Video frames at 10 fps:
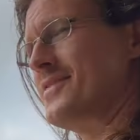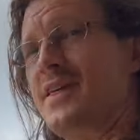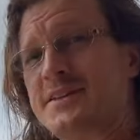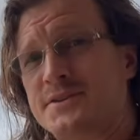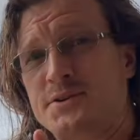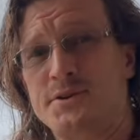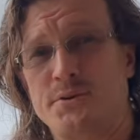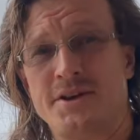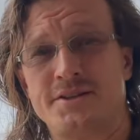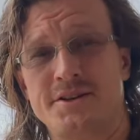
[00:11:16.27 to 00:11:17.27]
That's a good
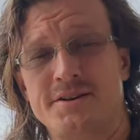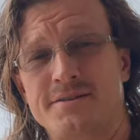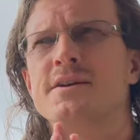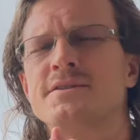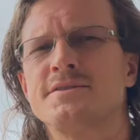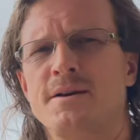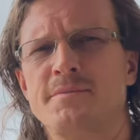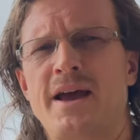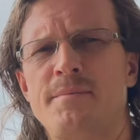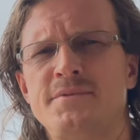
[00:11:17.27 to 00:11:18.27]
question.
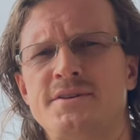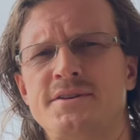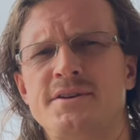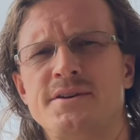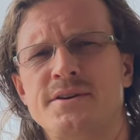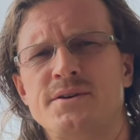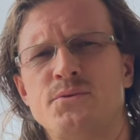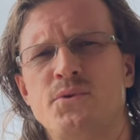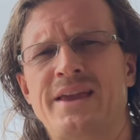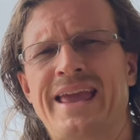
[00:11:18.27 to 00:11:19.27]
Sometimes
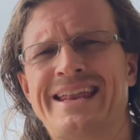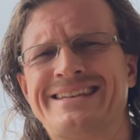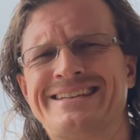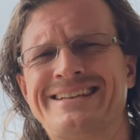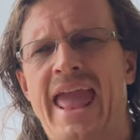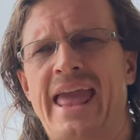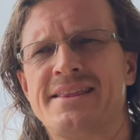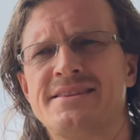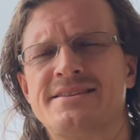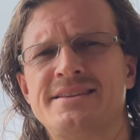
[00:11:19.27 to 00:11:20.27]
we get
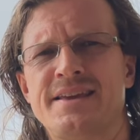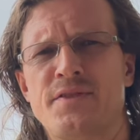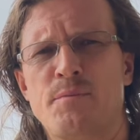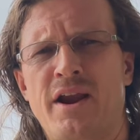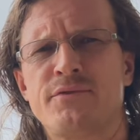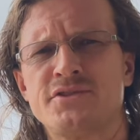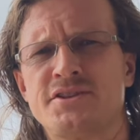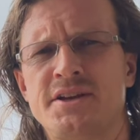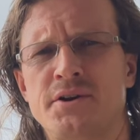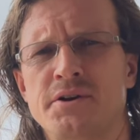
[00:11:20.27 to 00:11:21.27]
ants in the
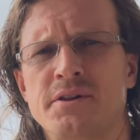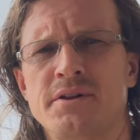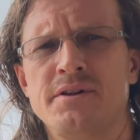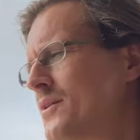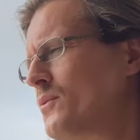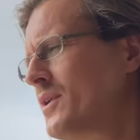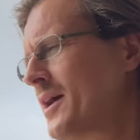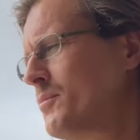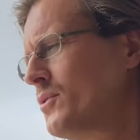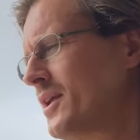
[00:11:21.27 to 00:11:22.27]
breakfast cereal. When
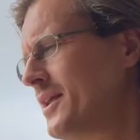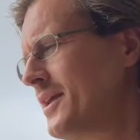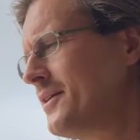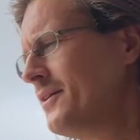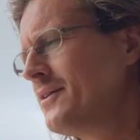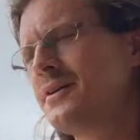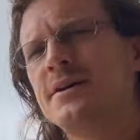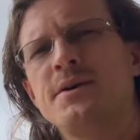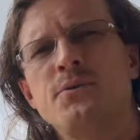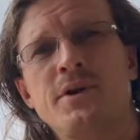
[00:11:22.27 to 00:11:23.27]
I put it here,
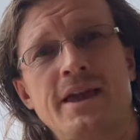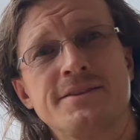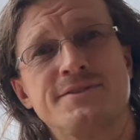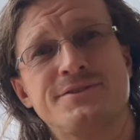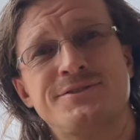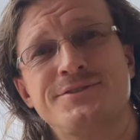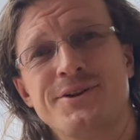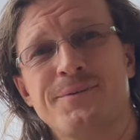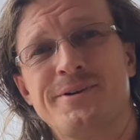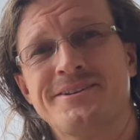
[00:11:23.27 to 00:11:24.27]
we get
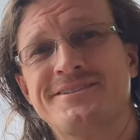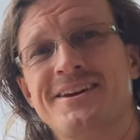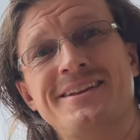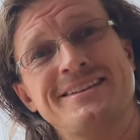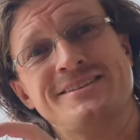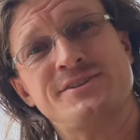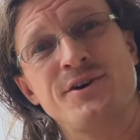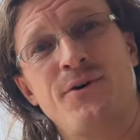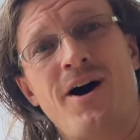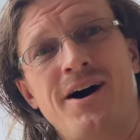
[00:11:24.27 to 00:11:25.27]
so much sun, it's
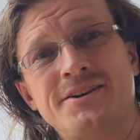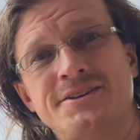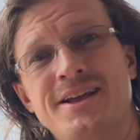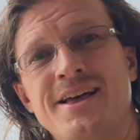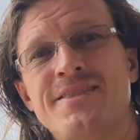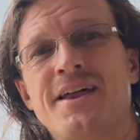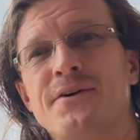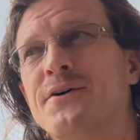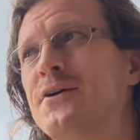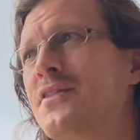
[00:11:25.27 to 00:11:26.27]
so hot, that
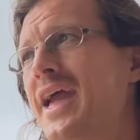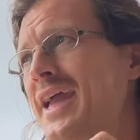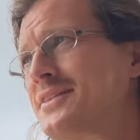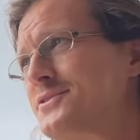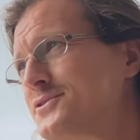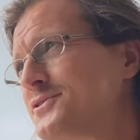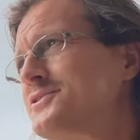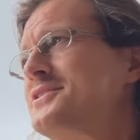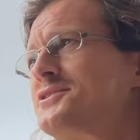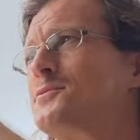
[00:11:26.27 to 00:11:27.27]
all the ants
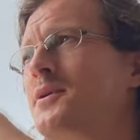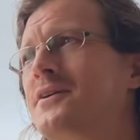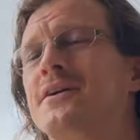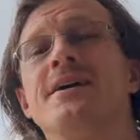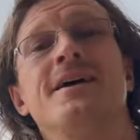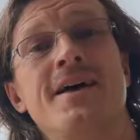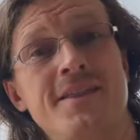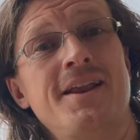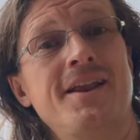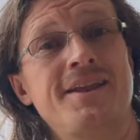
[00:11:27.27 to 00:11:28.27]
just disappear. And
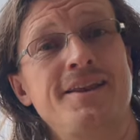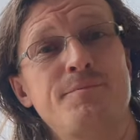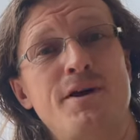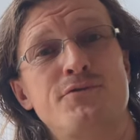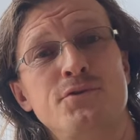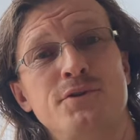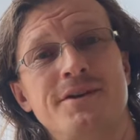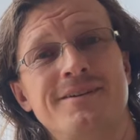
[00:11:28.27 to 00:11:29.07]
then I can eat my food.